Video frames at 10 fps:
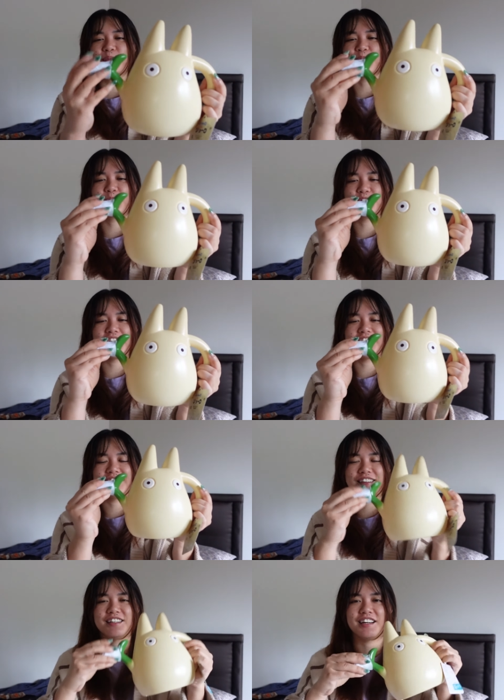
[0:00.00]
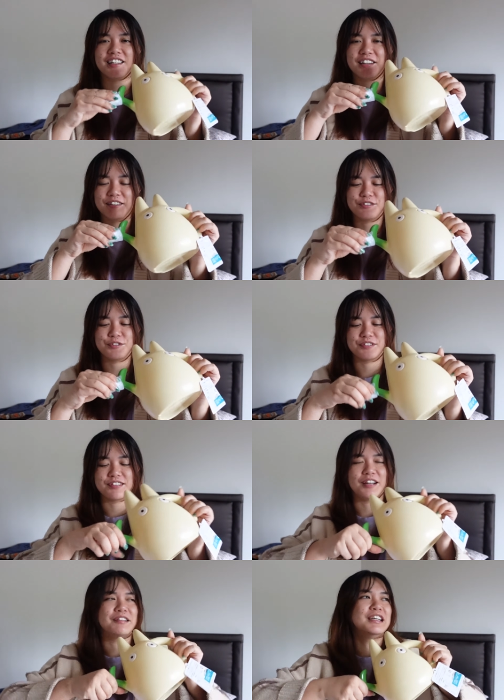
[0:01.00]
watering, I can undo this
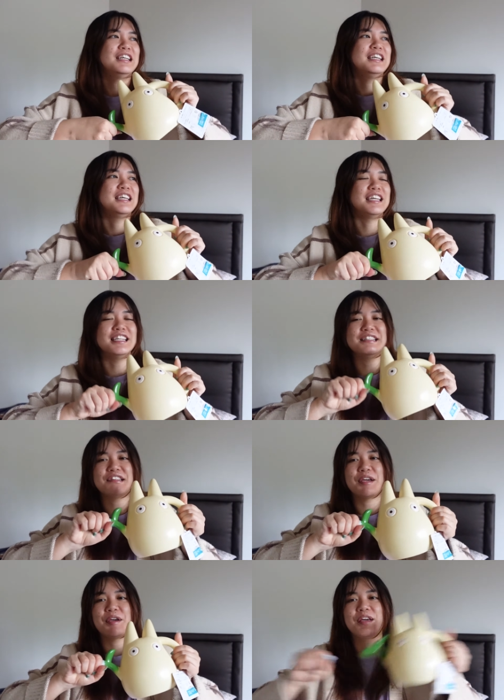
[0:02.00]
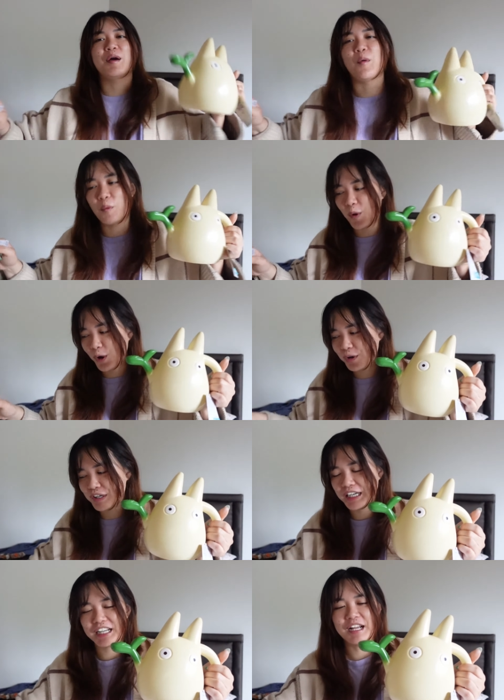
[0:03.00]
now. It is a
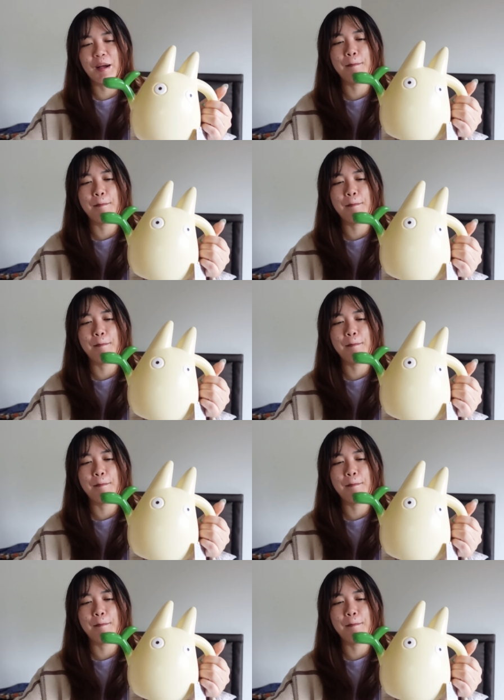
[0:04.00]
watering